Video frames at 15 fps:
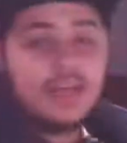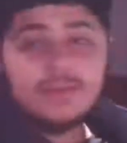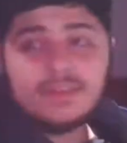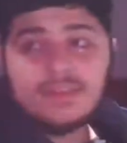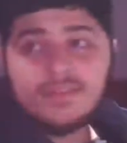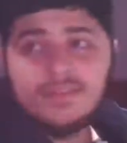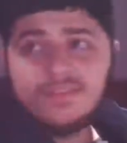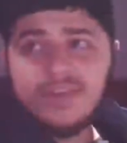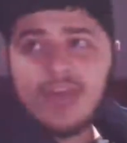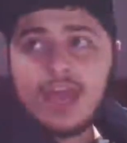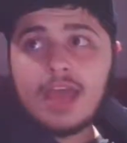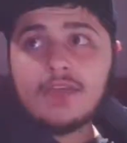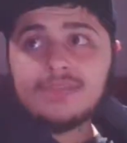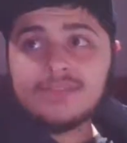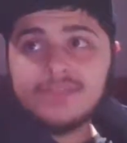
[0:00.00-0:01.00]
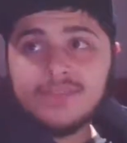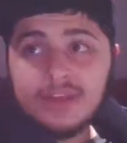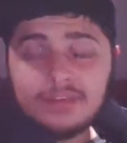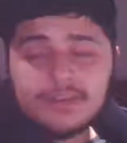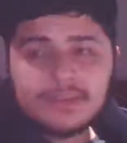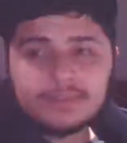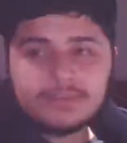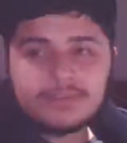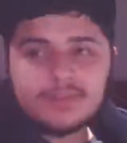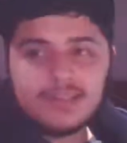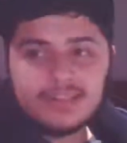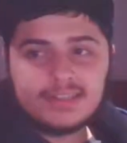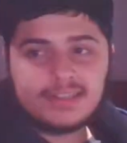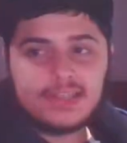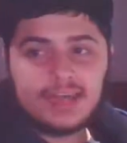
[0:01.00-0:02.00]
It was very
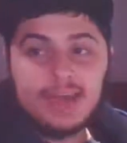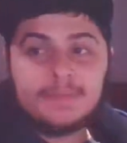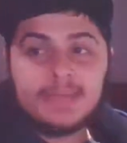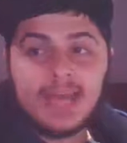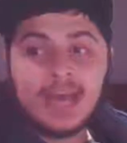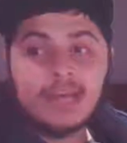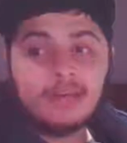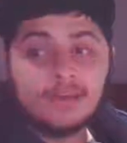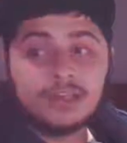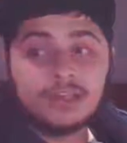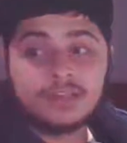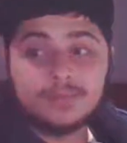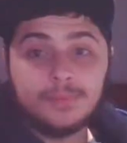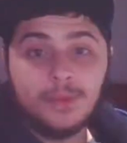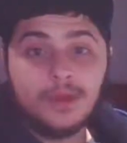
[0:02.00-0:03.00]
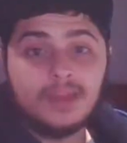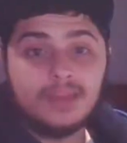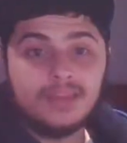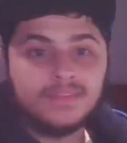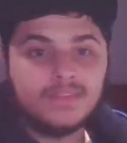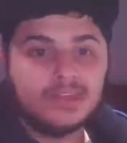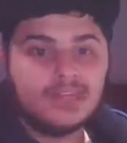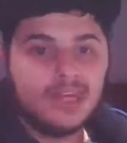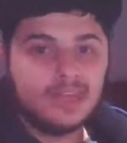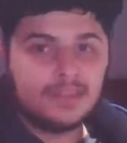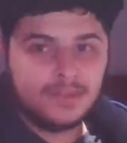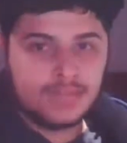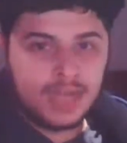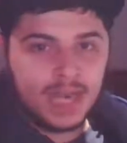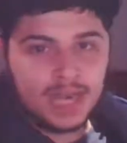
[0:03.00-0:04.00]
depressing. I mean, I don't want to spoil it for none of
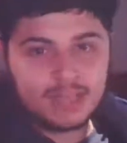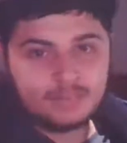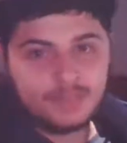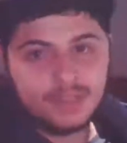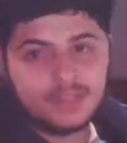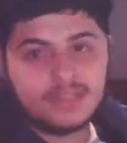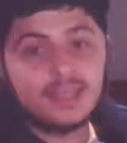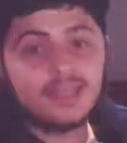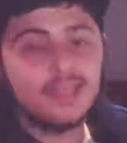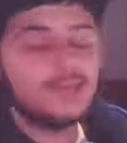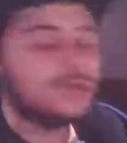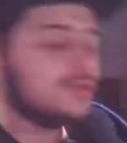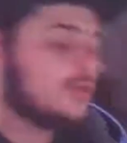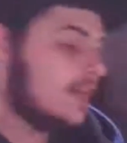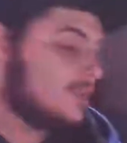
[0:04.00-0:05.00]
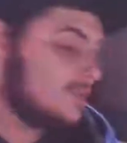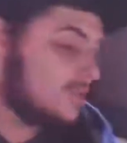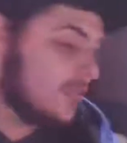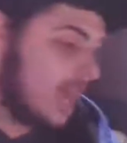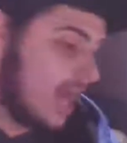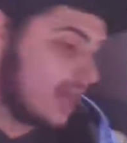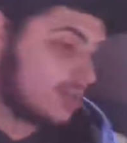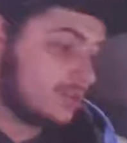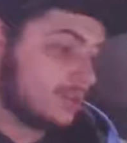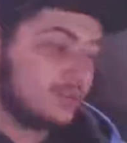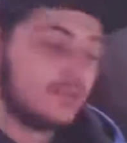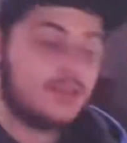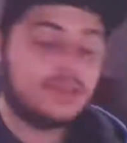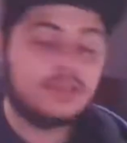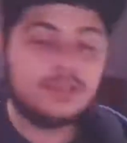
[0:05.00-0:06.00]
you guys because I think you guys should actually
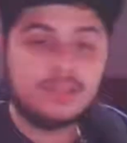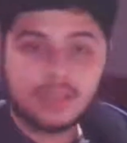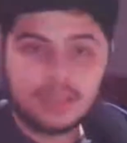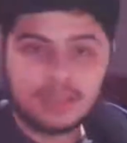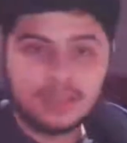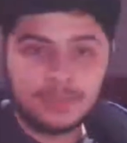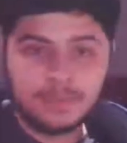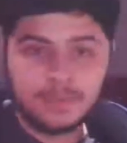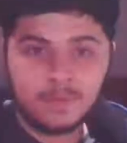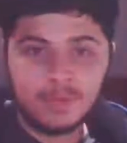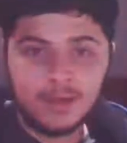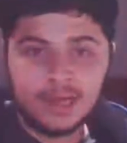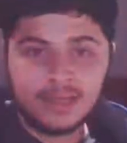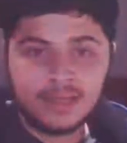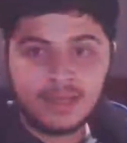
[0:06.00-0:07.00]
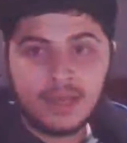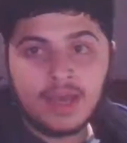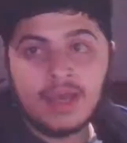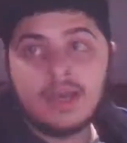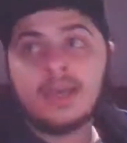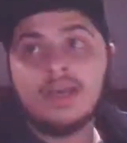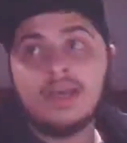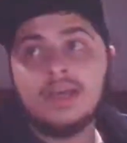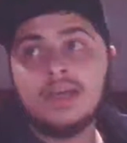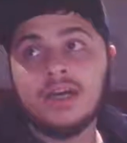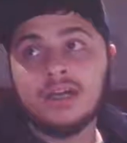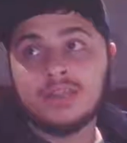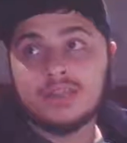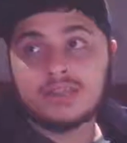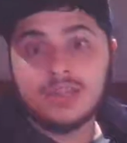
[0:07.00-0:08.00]
take a look at number one,
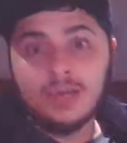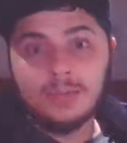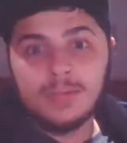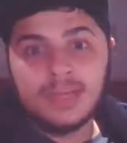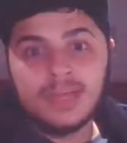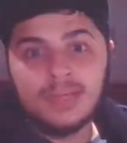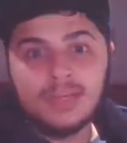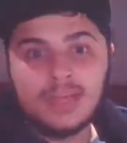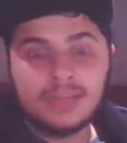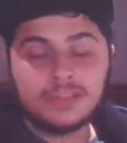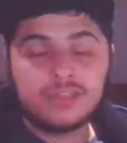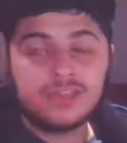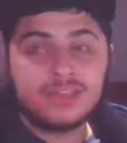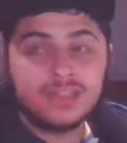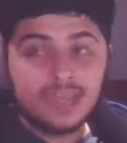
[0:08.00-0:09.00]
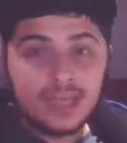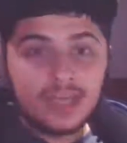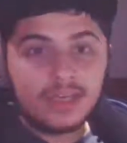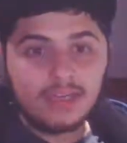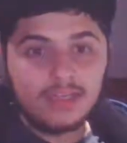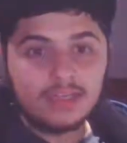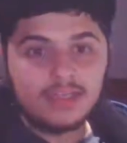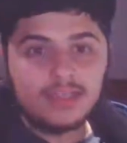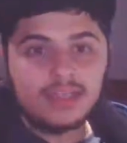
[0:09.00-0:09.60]
The Snowman, and actually see it.